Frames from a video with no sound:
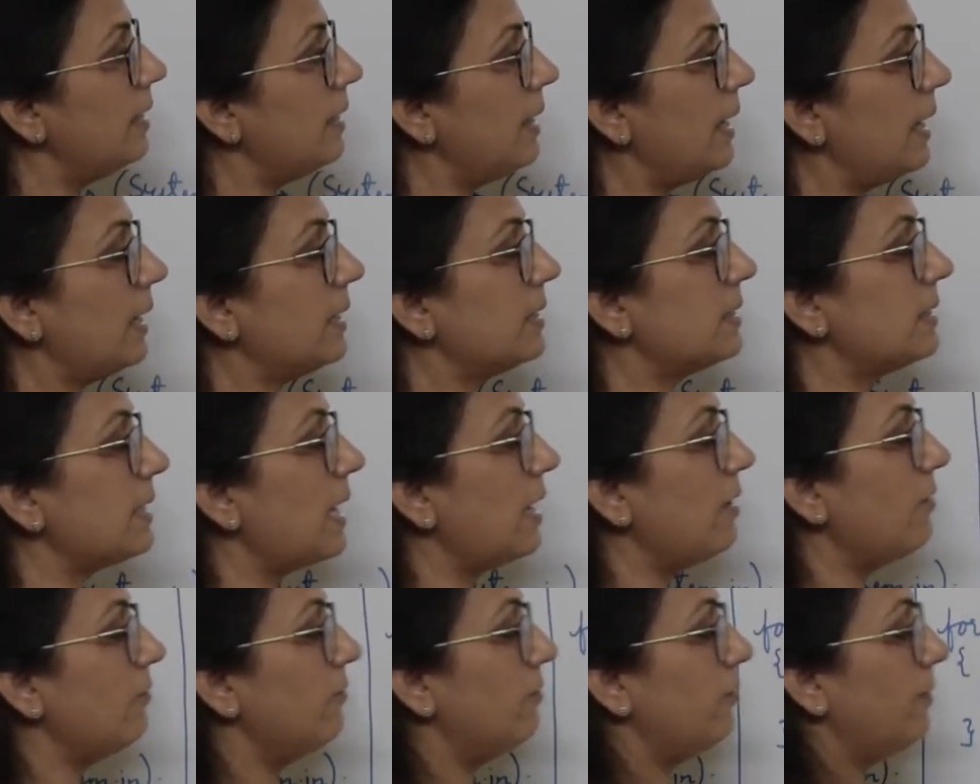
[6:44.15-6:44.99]
Next
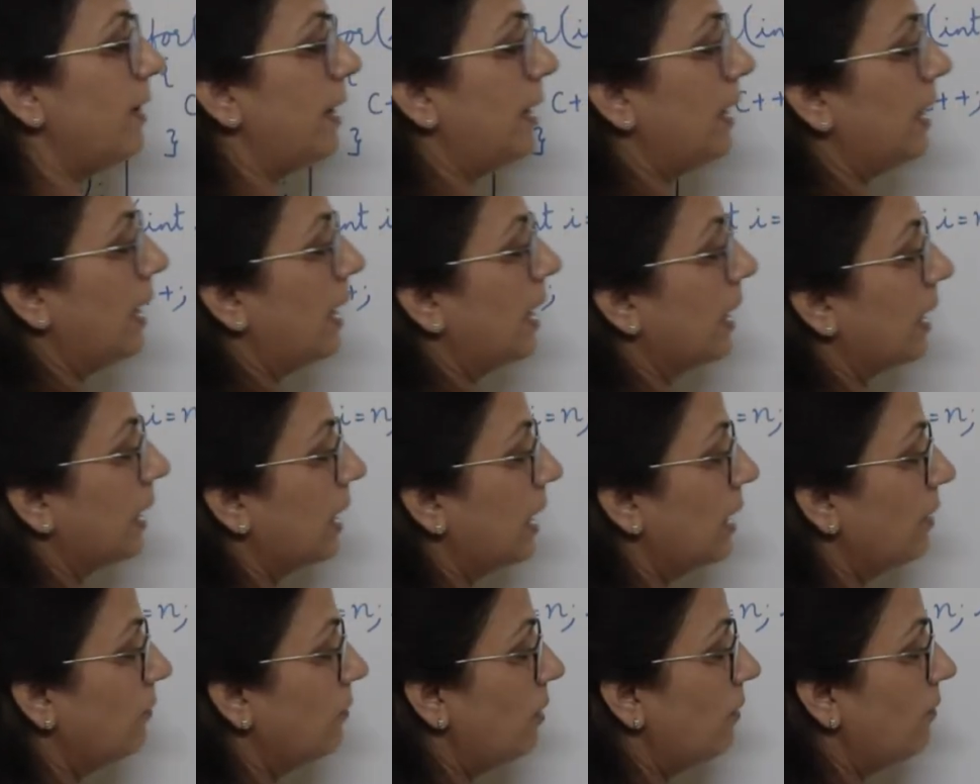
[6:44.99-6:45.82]
time, when
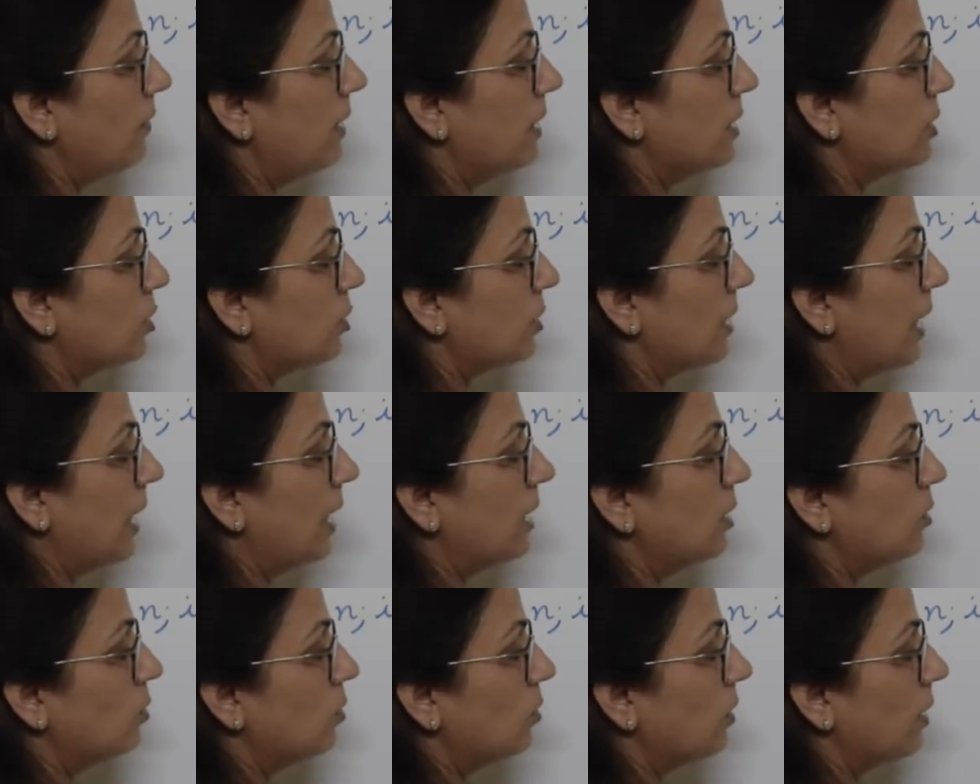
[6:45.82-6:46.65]
again we will
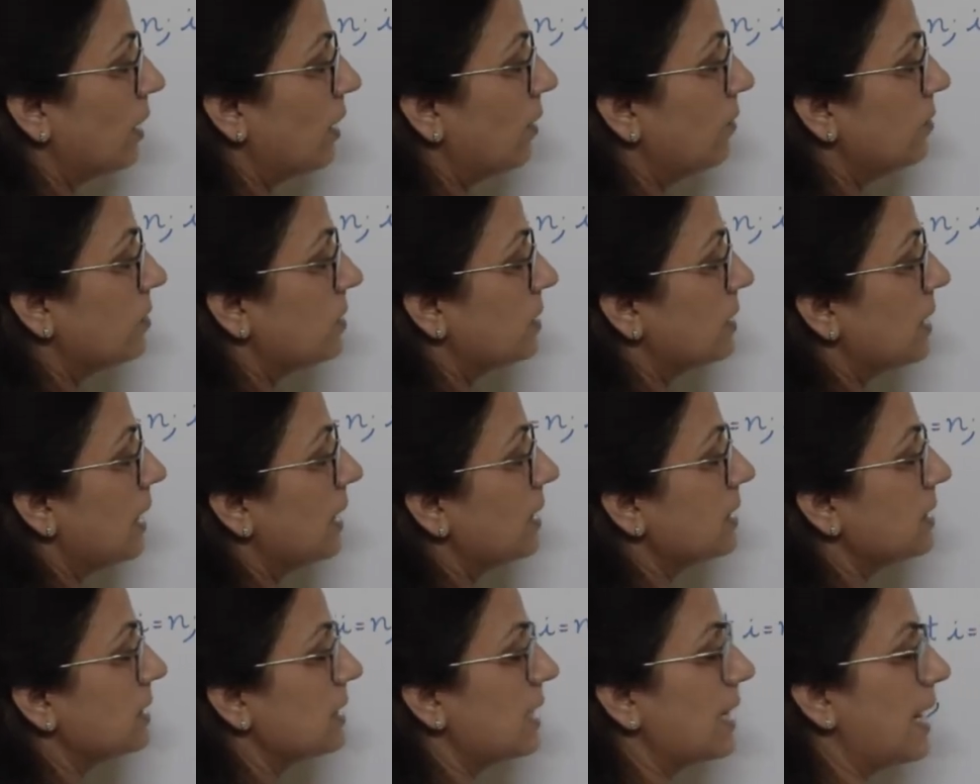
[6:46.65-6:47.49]
try to give
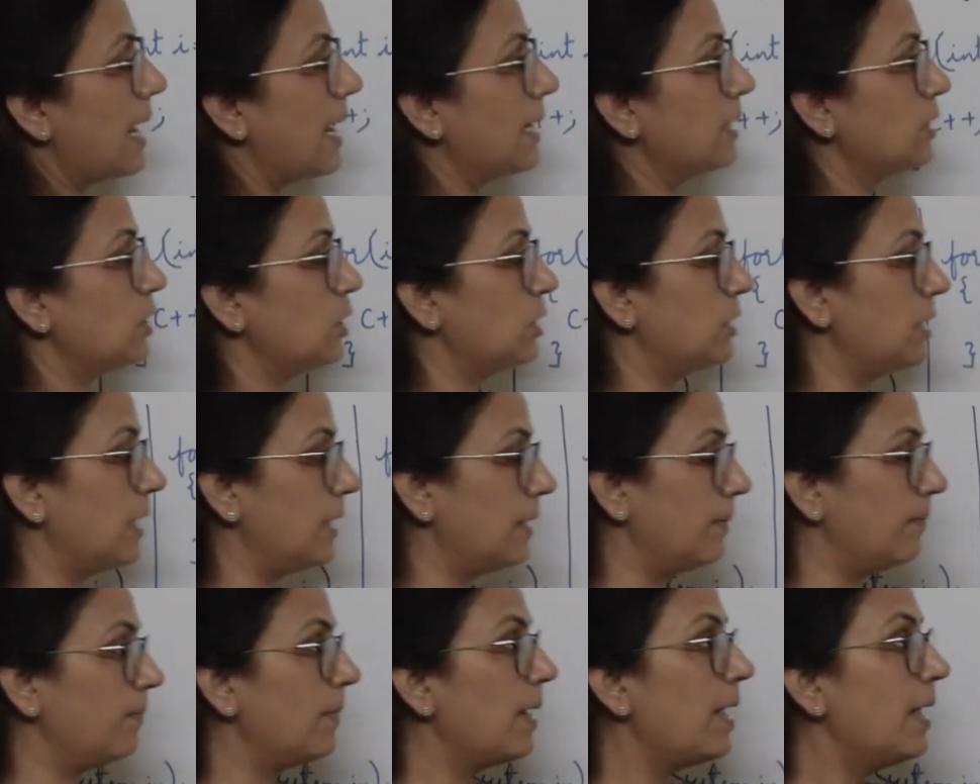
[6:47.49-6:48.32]

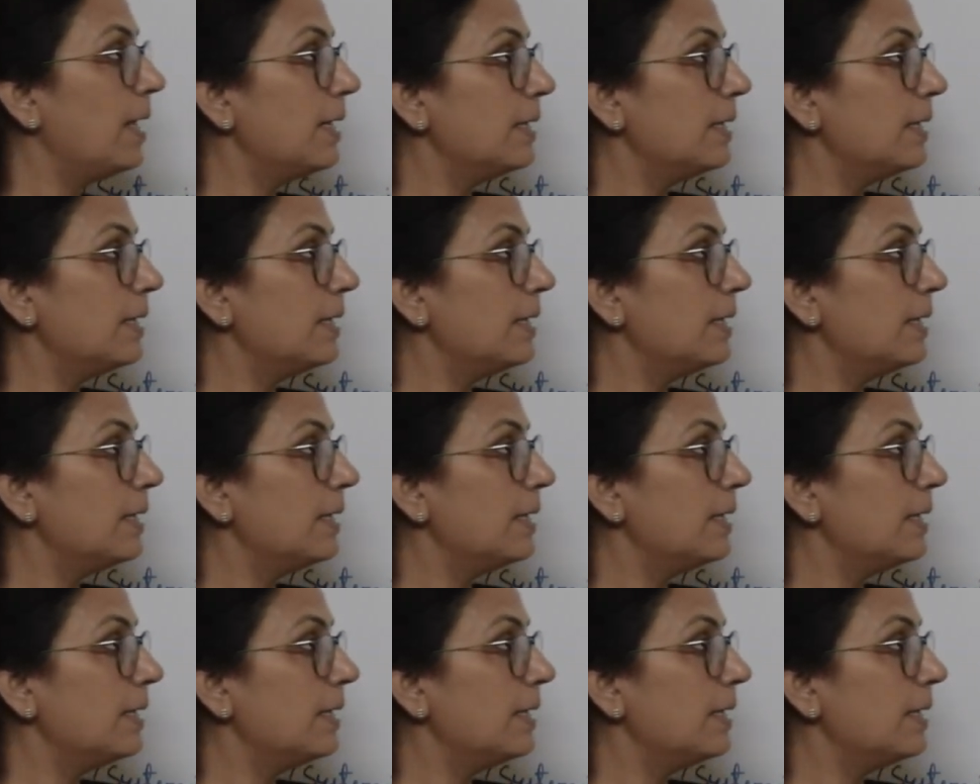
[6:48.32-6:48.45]
6/10,